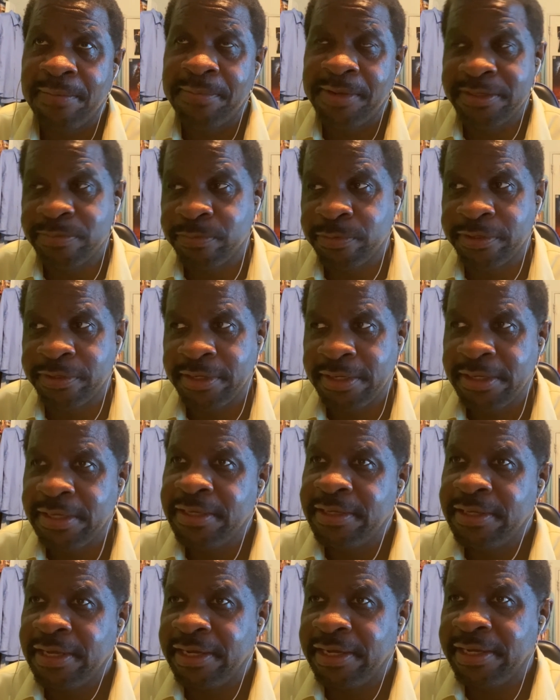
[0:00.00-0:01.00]
that's where
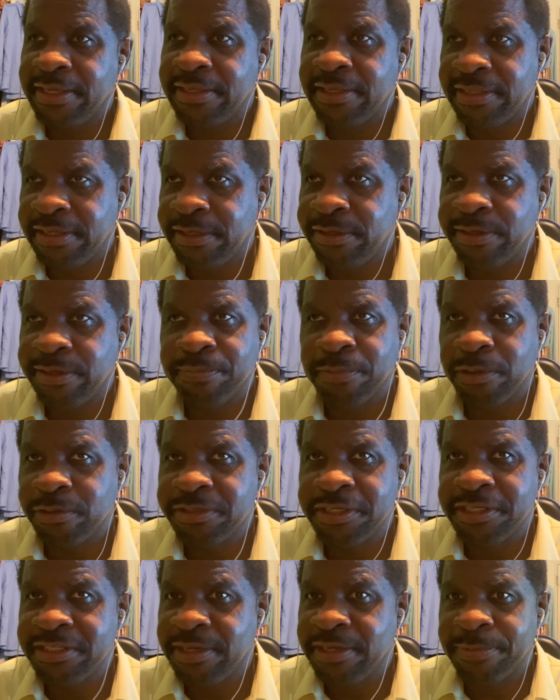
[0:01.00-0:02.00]
I think you get most
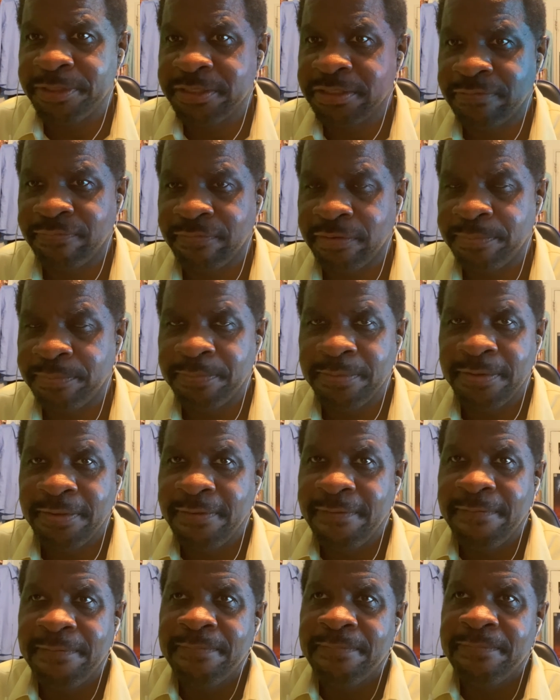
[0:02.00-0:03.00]
of these images from.
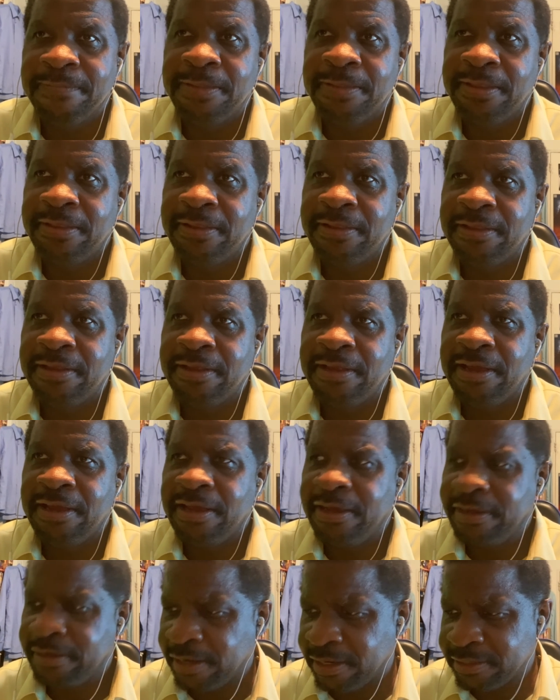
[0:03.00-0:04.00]

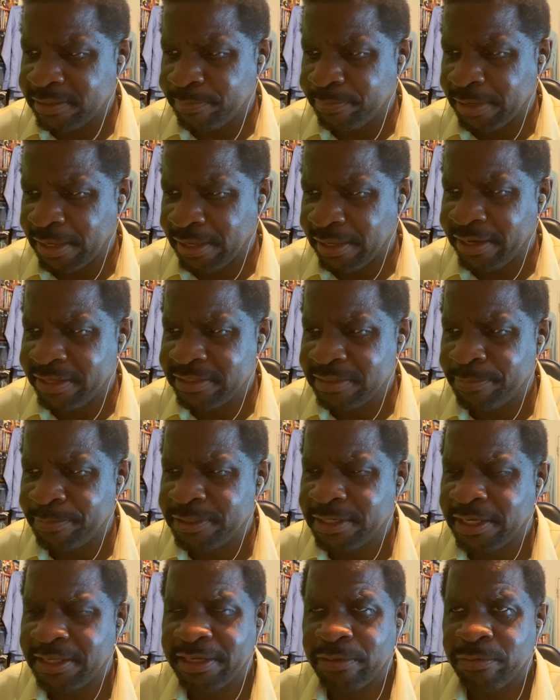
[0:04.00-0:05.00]
Except that last
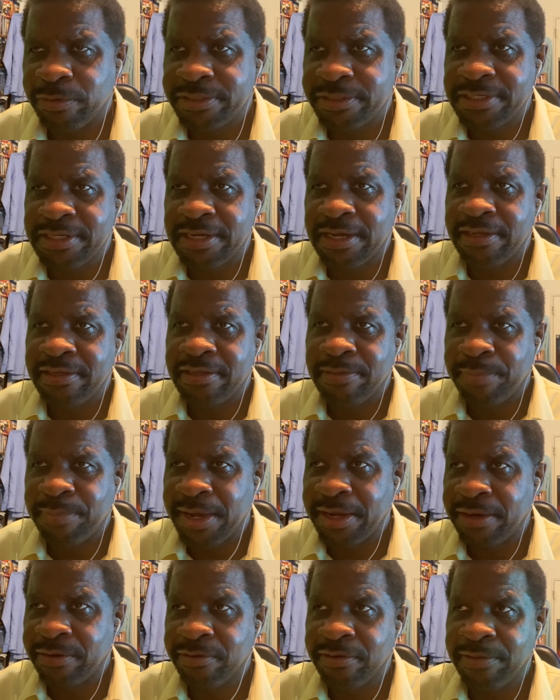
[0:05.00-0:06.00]
image, I think, which the
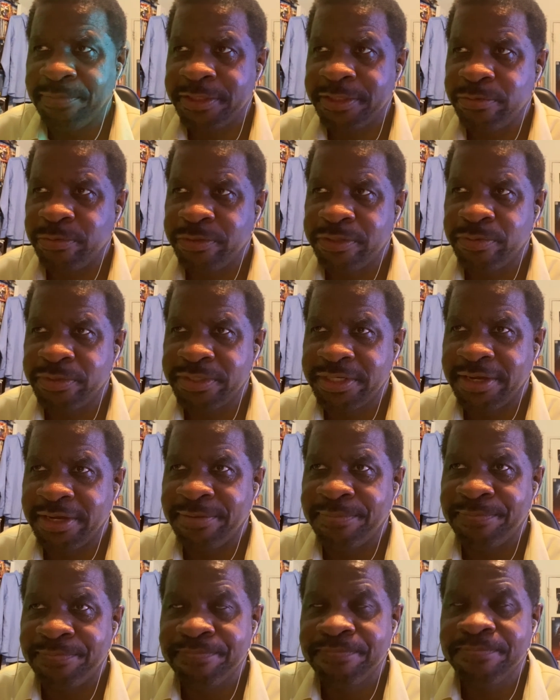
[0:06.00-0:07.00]
Batgirl image, which was,
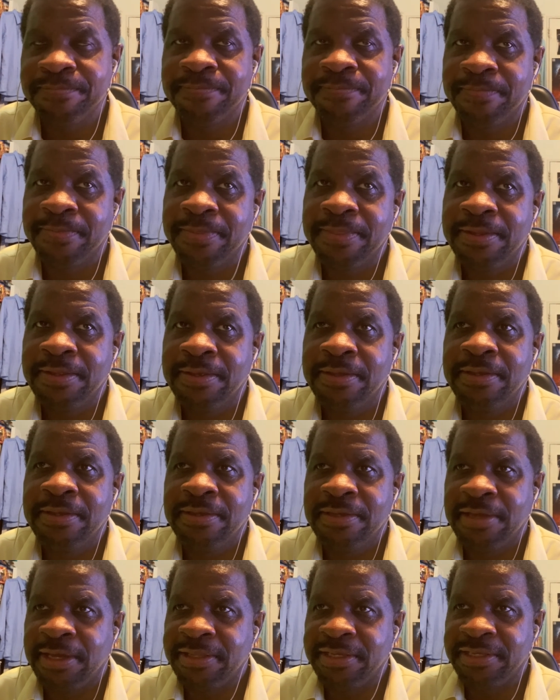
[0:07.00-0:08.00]
I
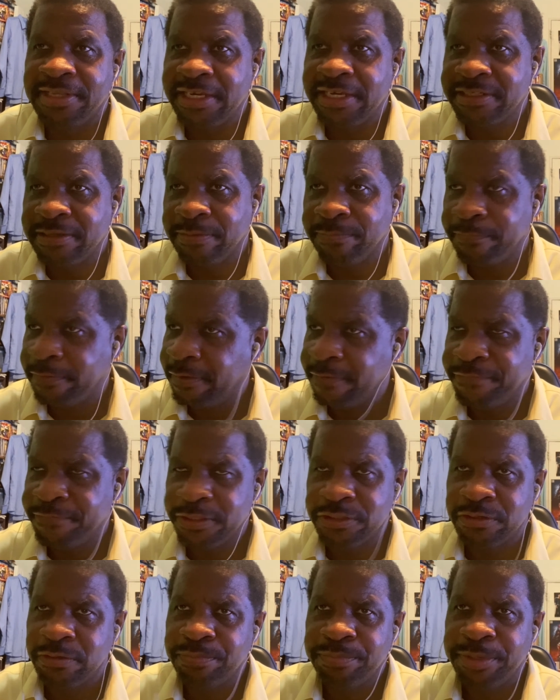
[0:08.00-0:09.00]
think that's the
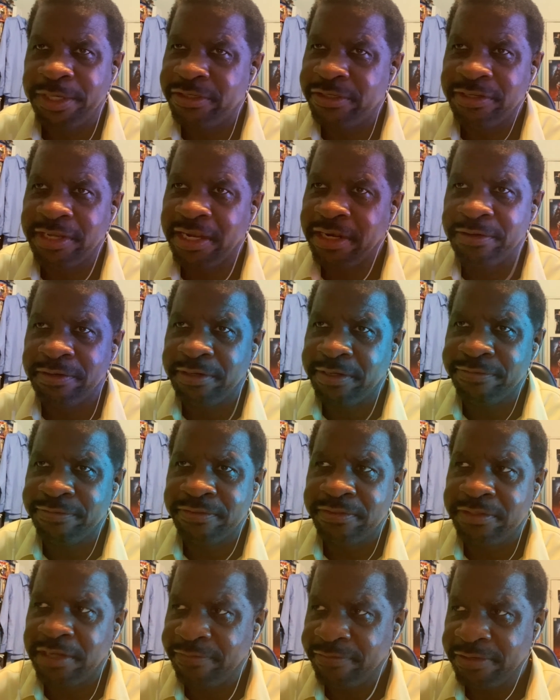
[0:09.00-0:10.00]
official picture
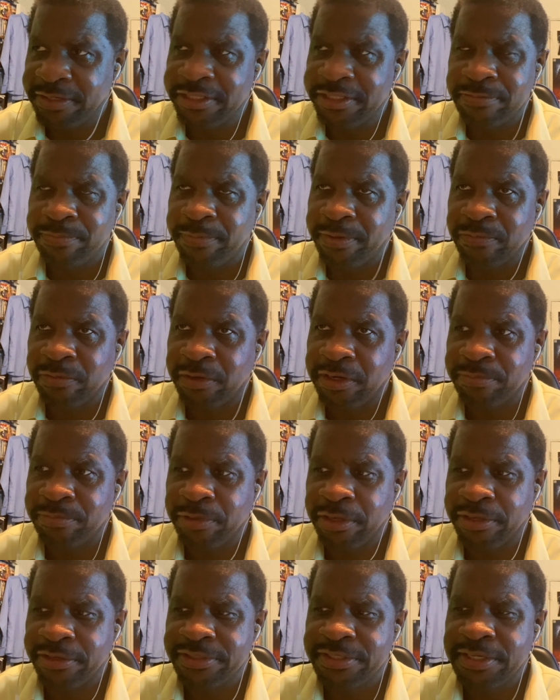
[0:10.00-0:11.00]
that they released by Warner
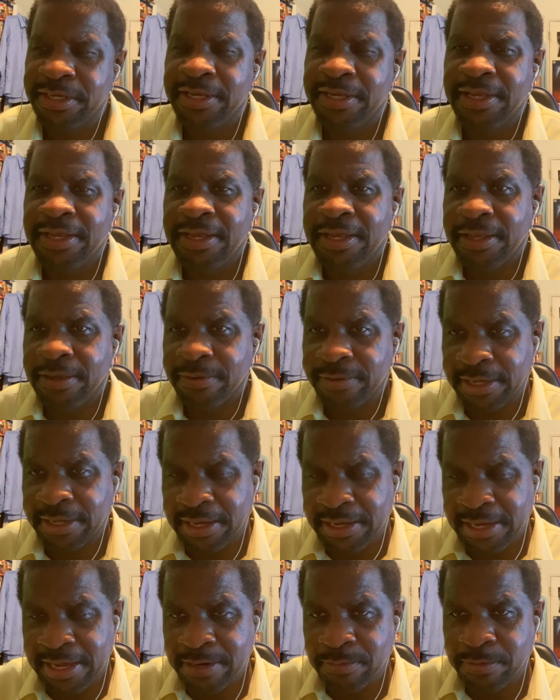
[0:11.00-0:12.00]
Brothers.
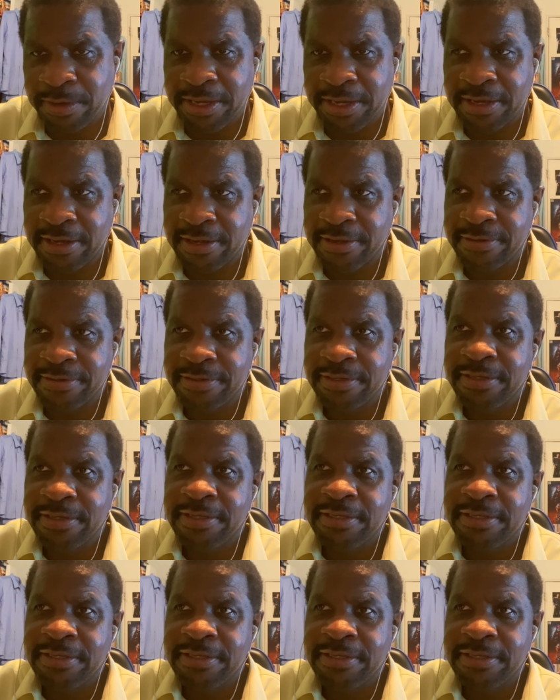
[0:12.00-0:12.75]
Okay, anyway, I'll